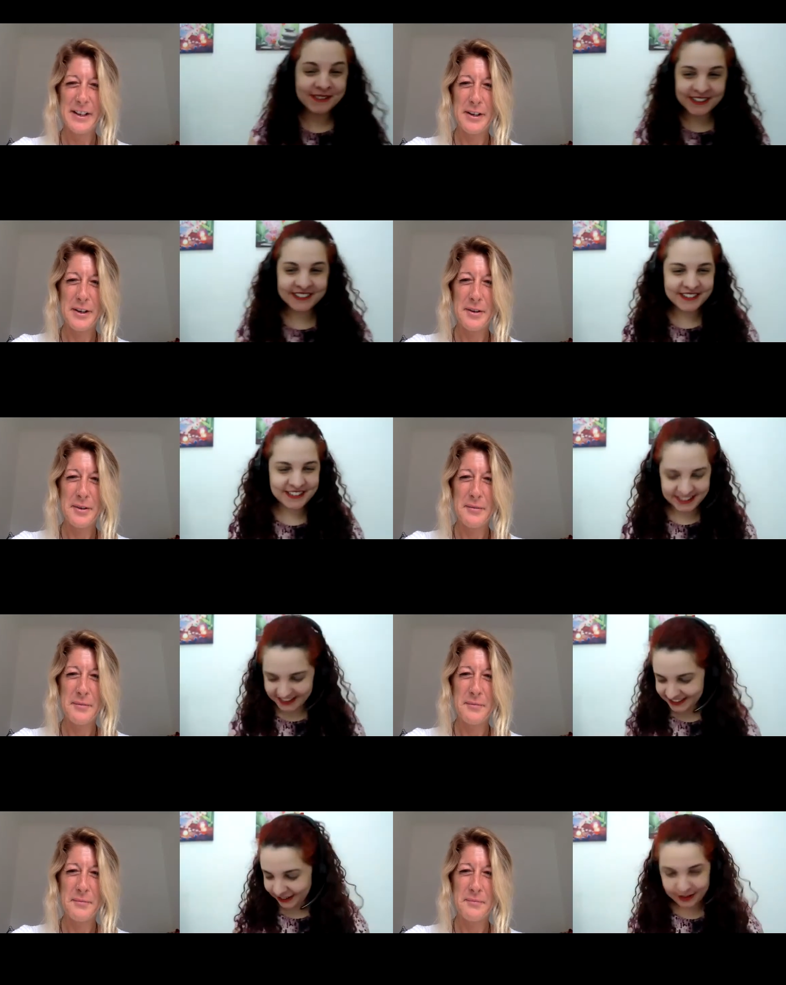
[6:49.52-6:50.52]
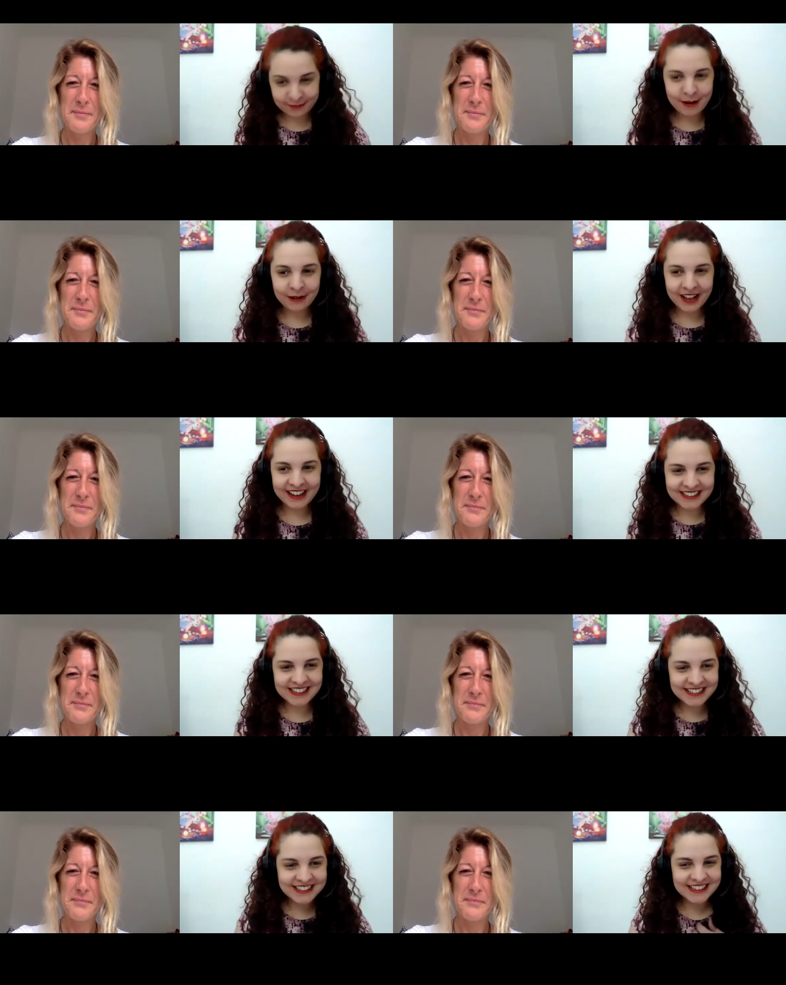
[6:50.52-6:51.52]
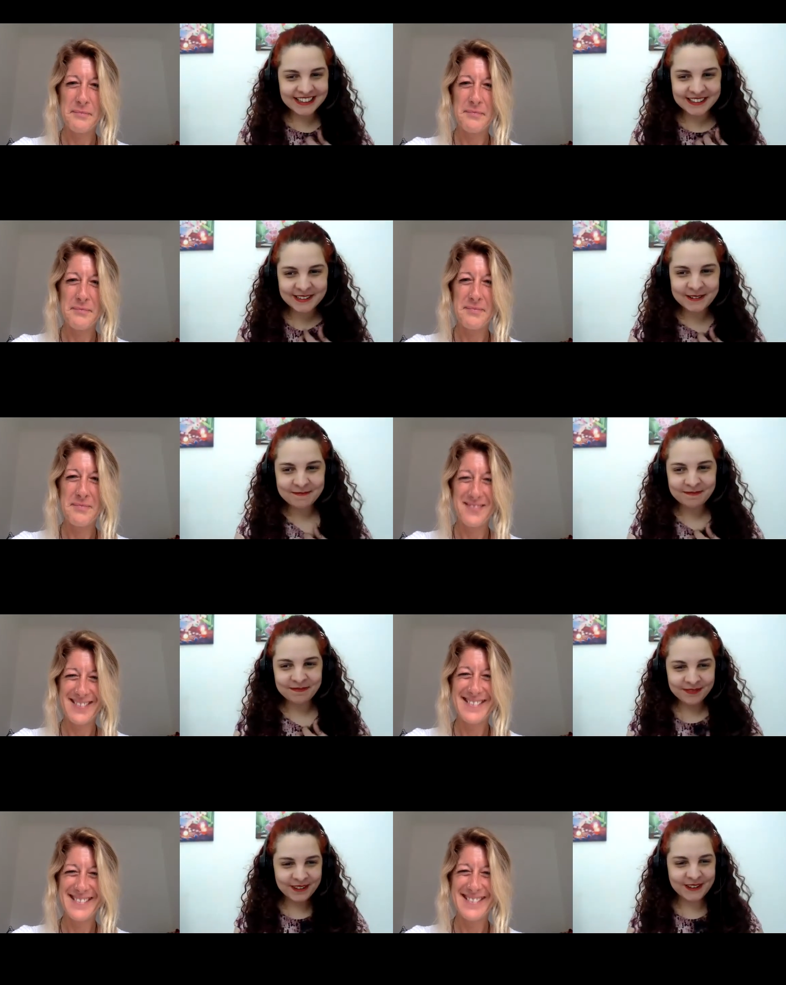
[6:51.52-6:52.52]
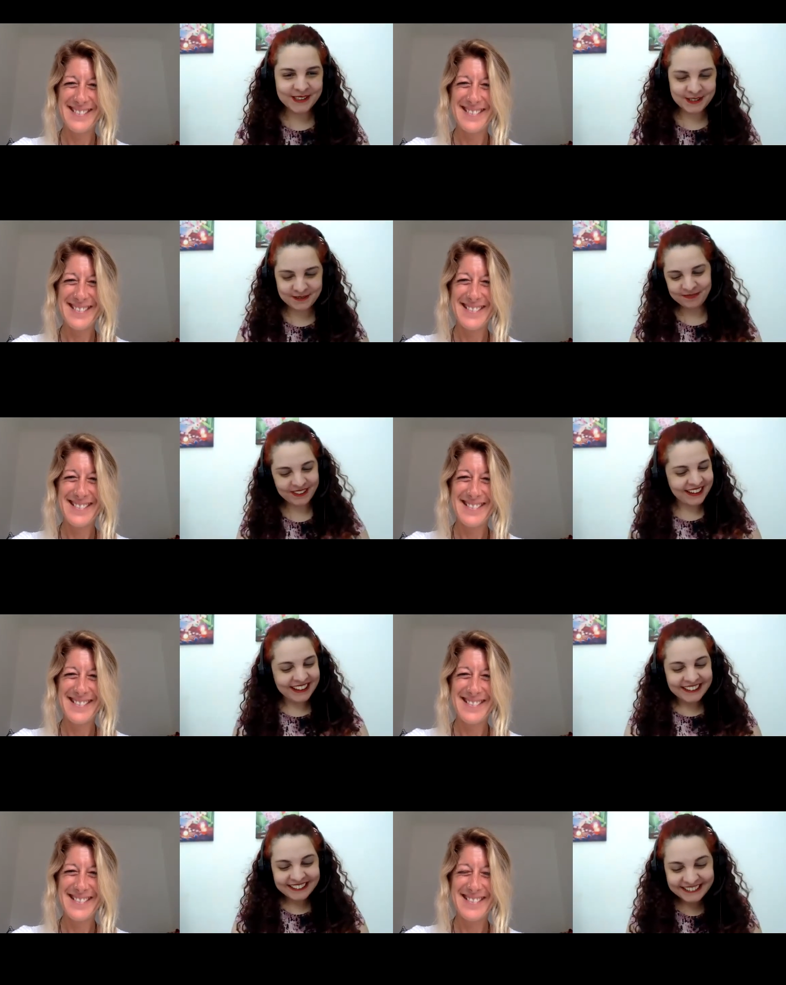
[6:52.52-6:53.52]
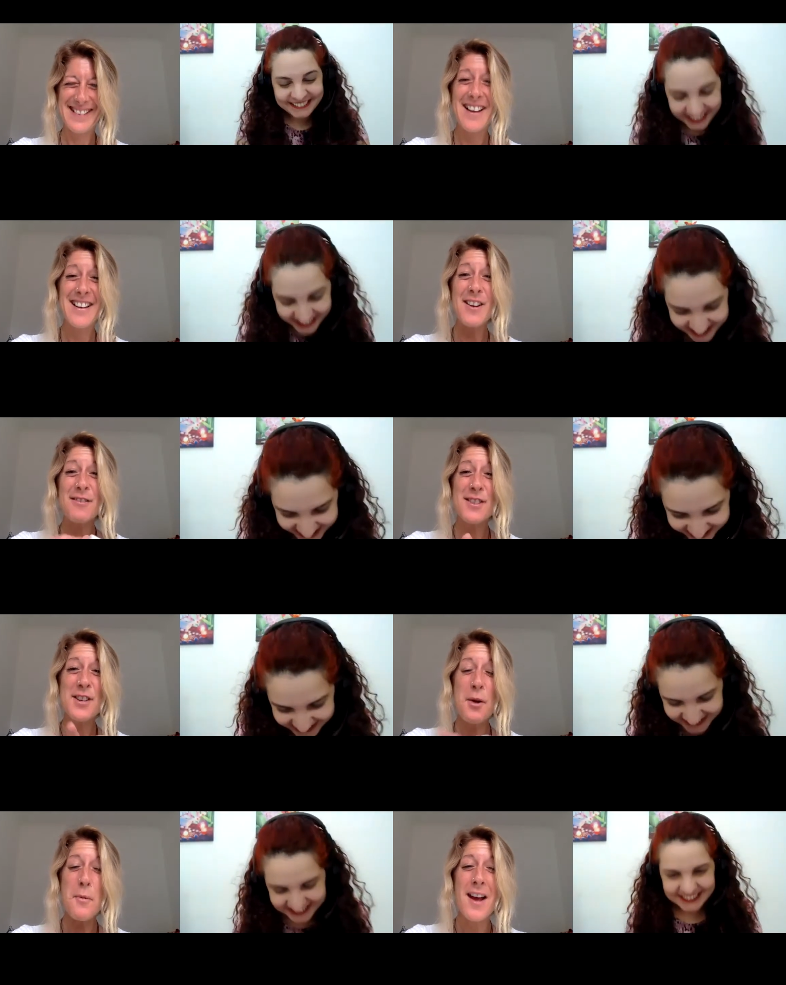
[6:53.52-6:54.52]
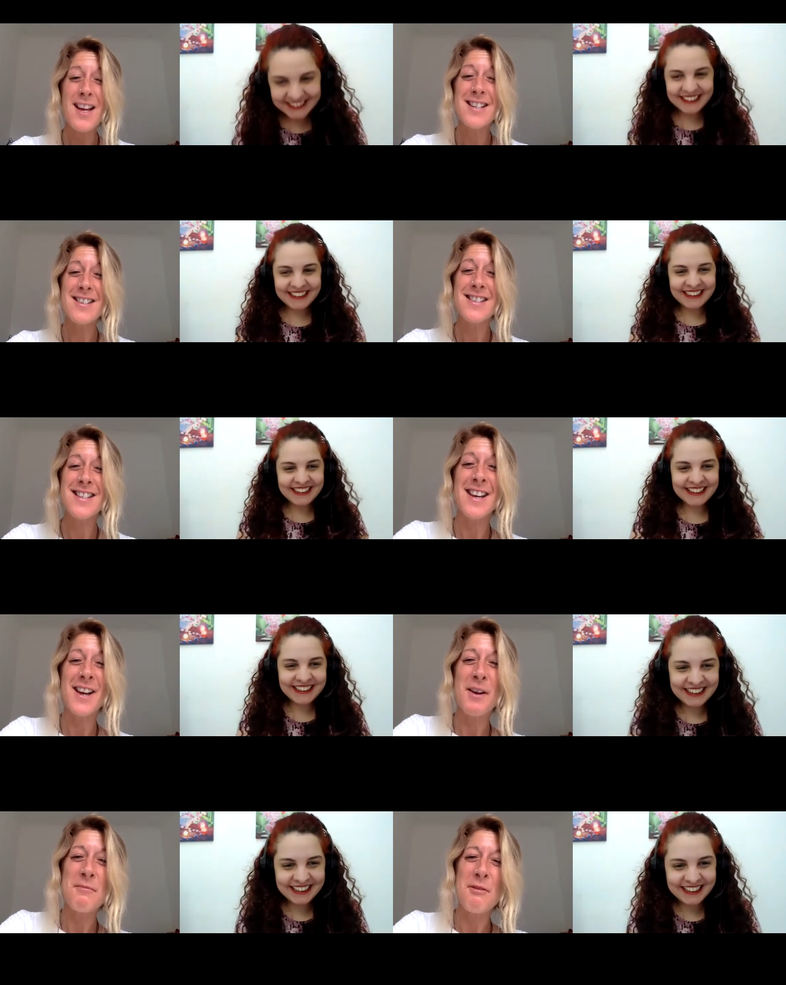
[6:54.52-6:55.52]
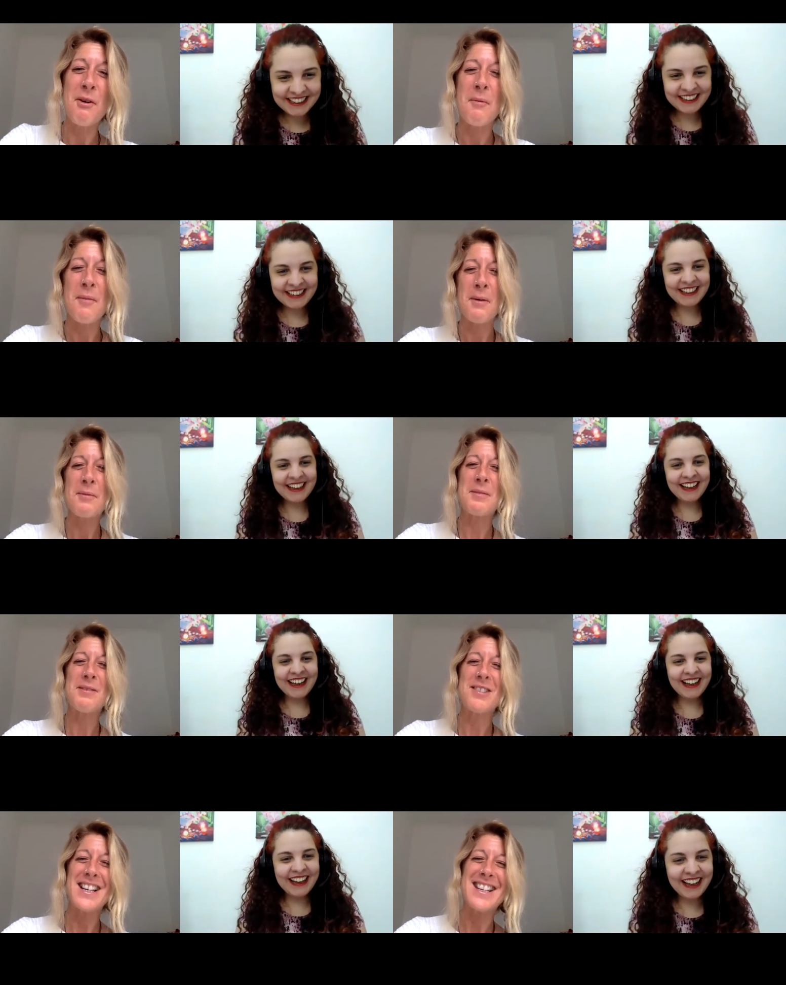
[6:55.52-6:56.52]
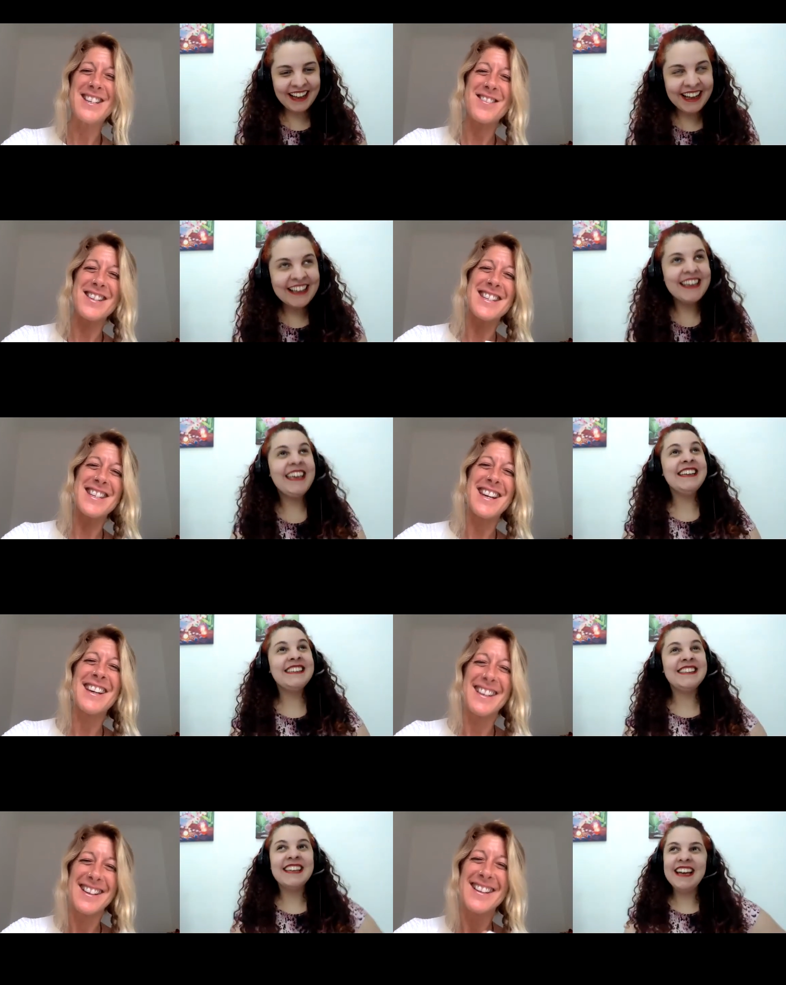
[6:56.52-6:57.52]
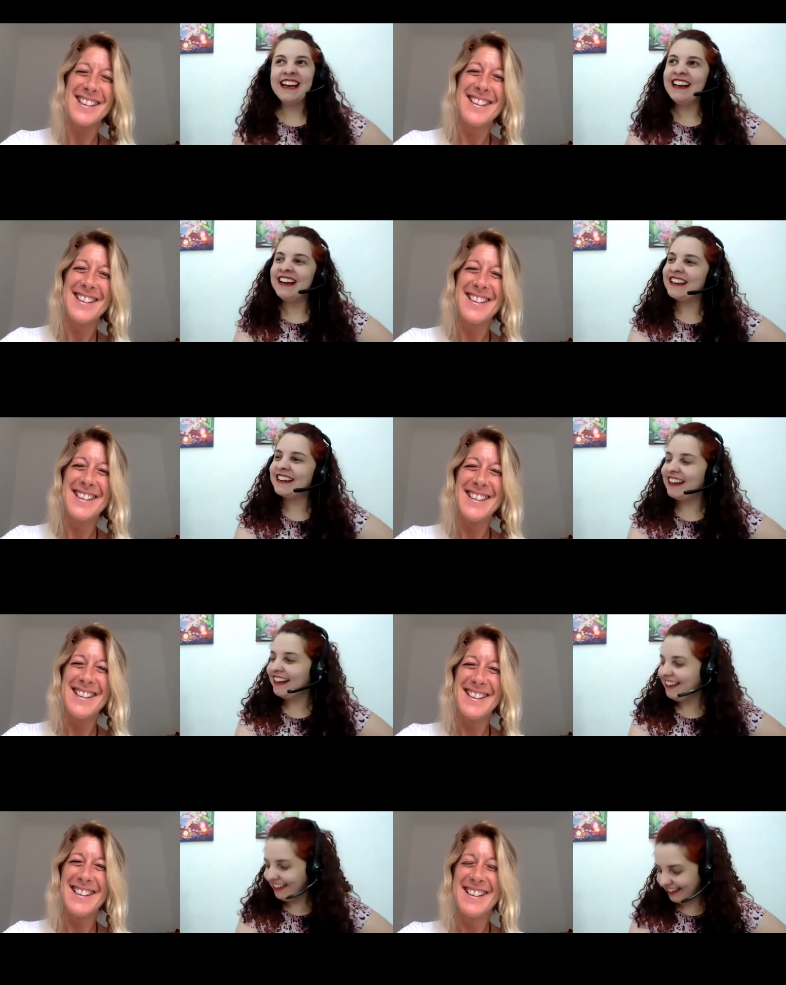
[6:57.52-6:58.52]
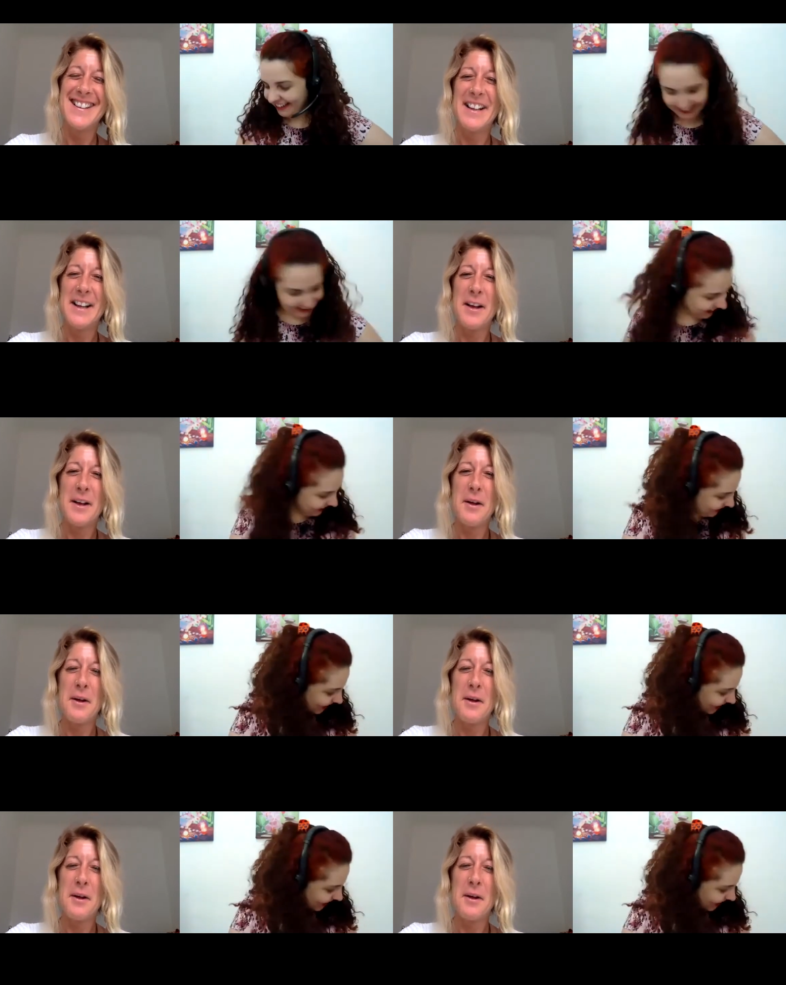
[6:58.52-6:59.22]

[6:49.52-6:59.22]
Speaker 1: he understands a lot about accents, and um, yeah, so.
Speaker 2: I'd love to know where he does think I'm from. That would be really interesting. He
Speaker 1: said, "I, I,